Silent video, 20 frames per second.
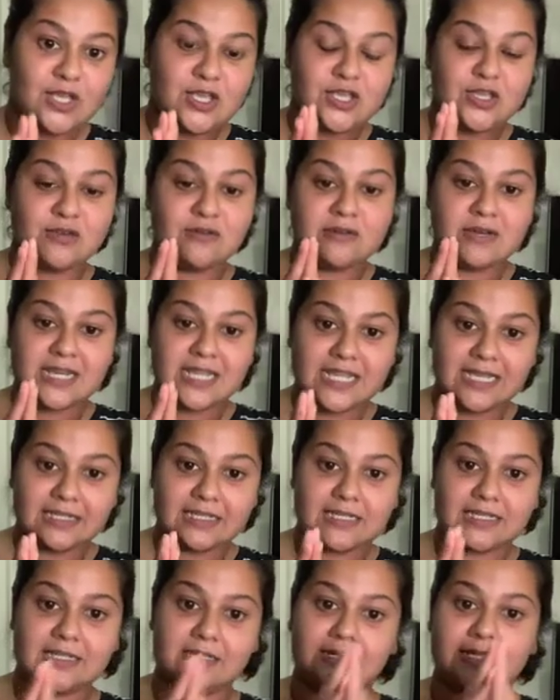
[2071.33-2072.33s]
You need
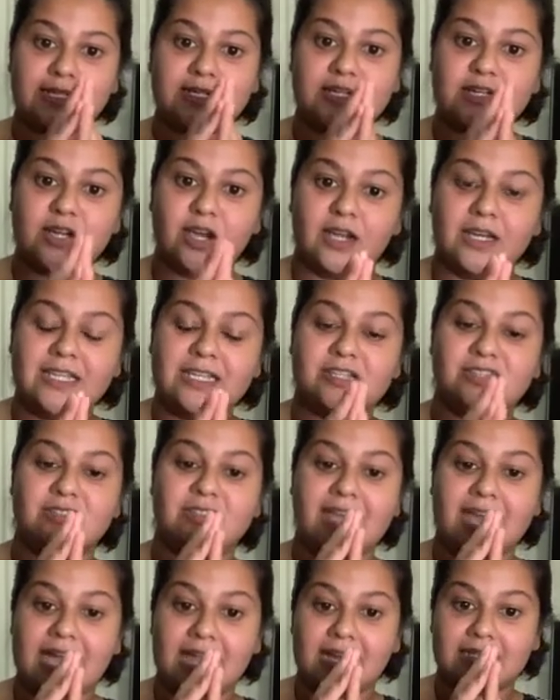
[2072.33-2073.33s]
to acknowledge
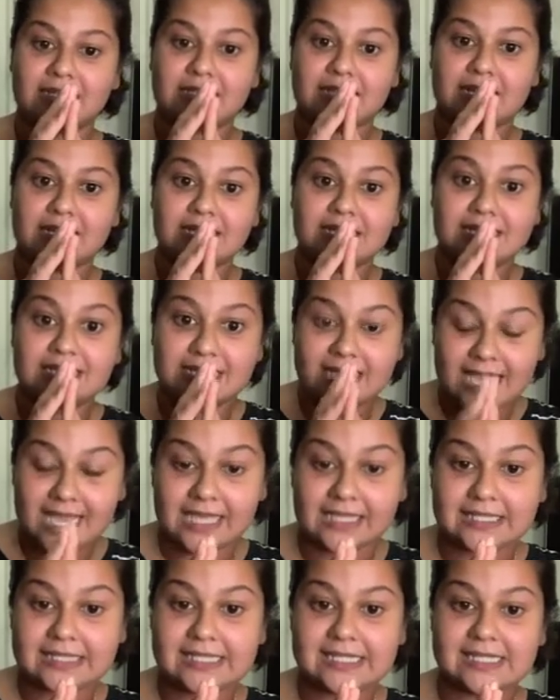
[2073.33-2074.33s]
that a
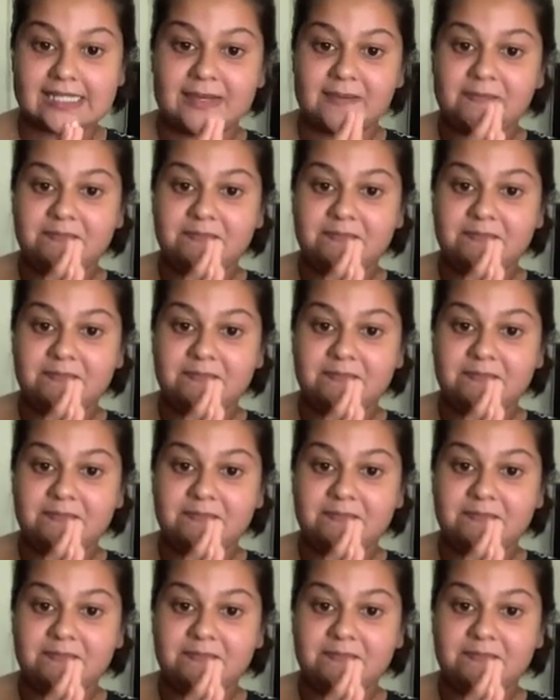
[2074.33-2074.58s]
text